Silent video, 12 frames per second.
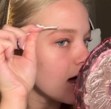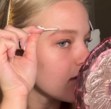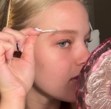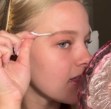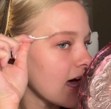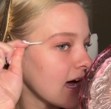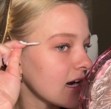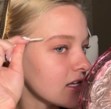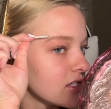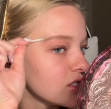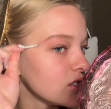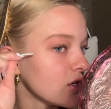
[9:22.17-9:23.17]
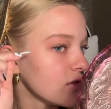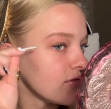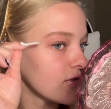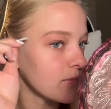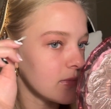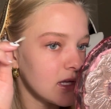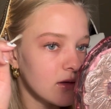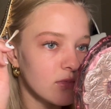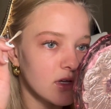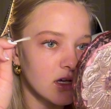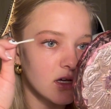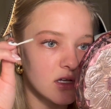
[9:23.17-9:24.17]
that is good for me,
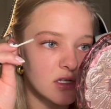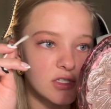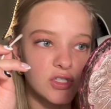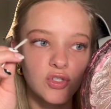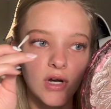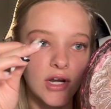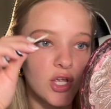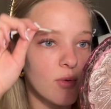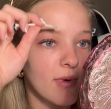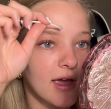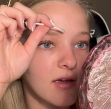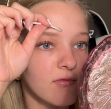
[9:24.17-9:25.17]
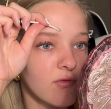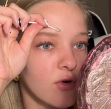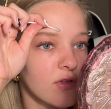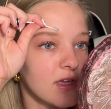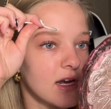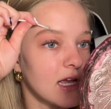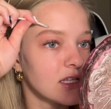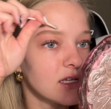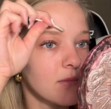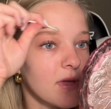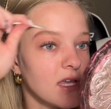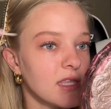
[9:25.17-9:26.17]
because trying to go back and forth, it ends up
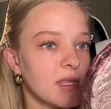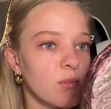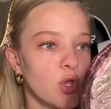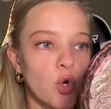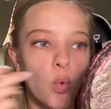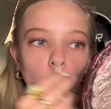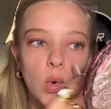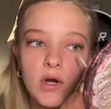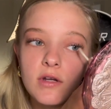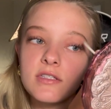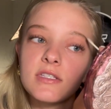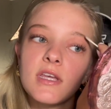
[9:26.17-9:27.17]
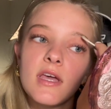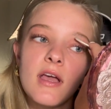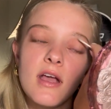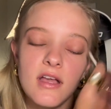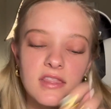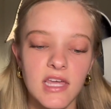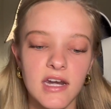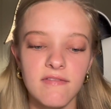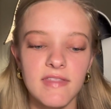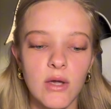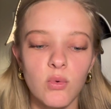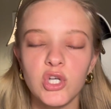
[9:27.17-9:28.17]
making them look worse than if
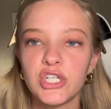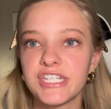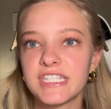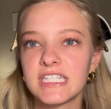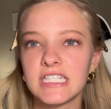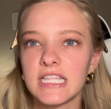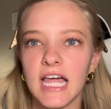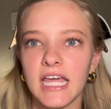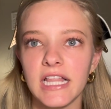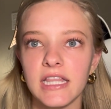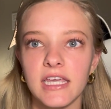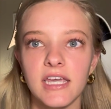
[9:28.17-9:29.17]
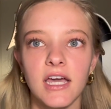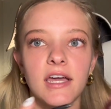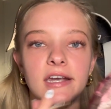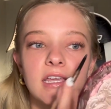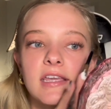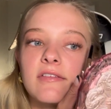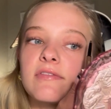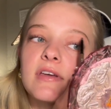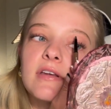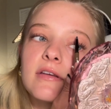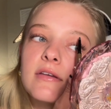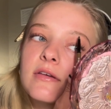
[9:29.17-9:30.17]
they were just slightly
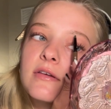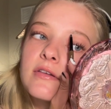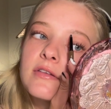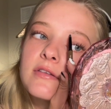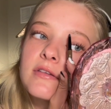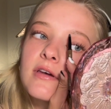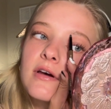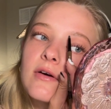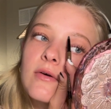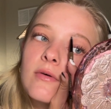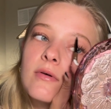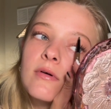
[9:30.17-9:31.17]
uneven. So